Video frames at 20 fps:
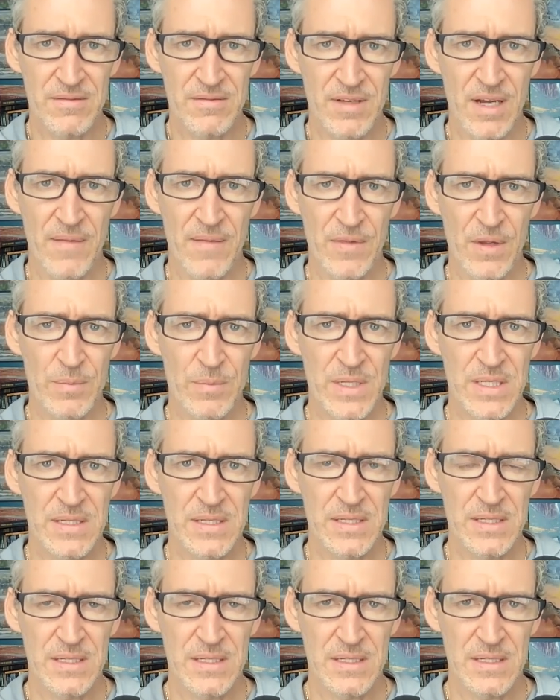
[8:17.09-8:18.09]
They've gotten their
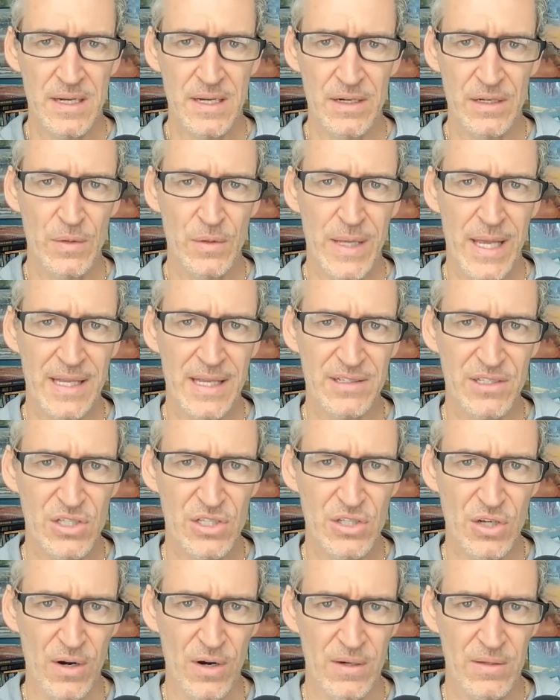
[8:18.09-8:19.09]
businesses there. You can't
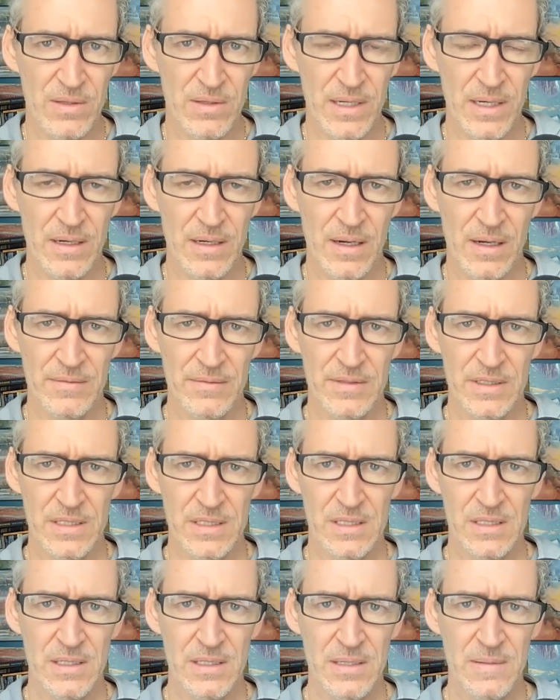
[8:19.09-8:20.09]
start there,
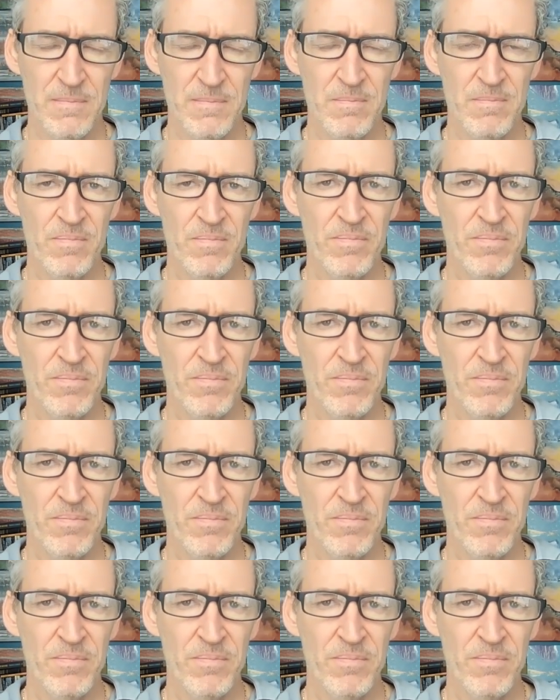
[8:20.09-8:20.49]
obviously,